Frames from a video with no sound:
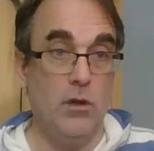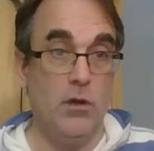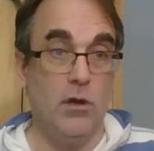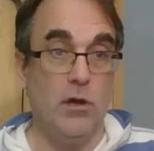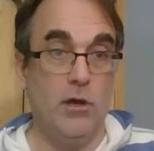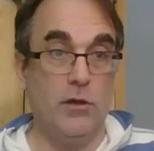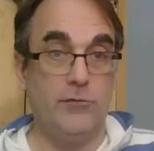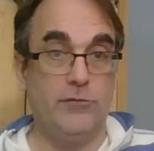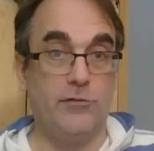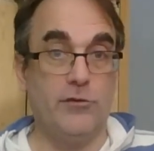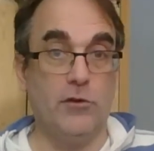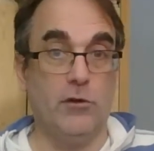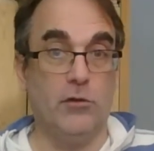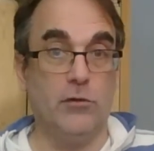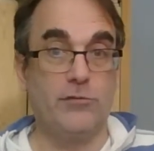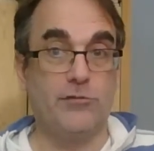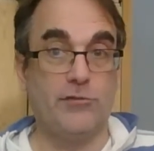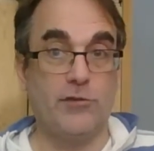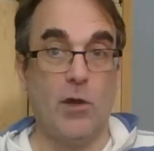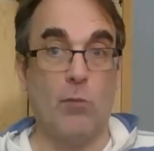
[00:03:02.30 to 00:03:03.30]
until
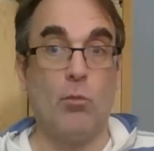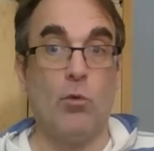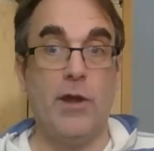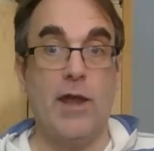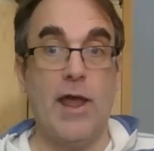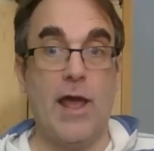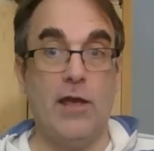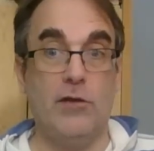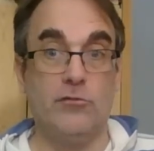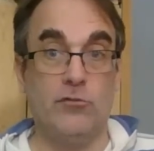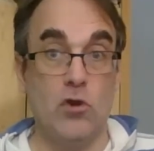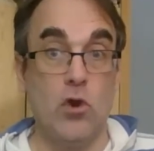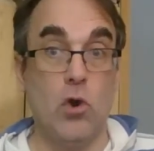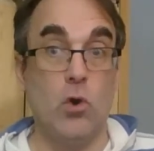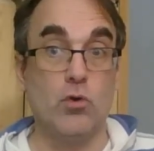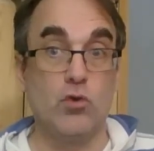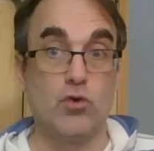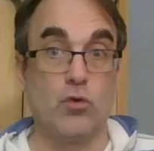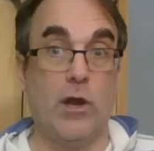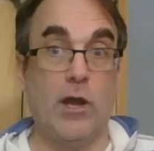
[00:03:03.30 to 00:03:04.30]
someone has
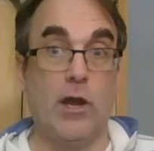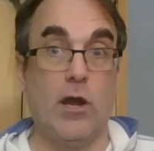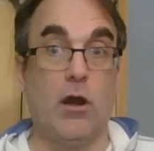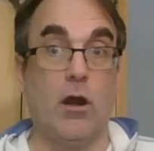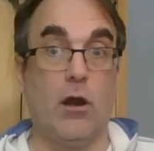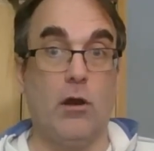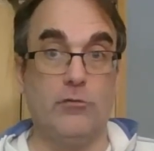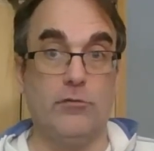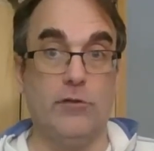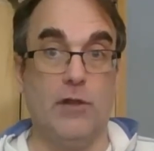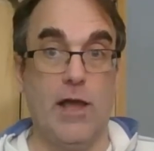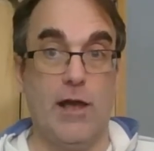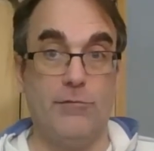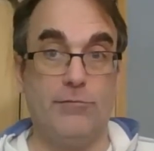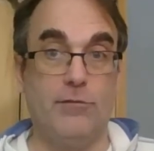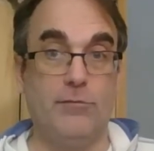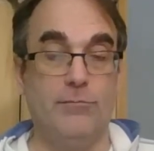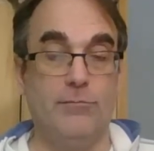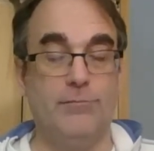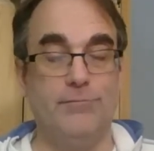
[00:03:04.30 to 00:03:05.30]
no train cars left.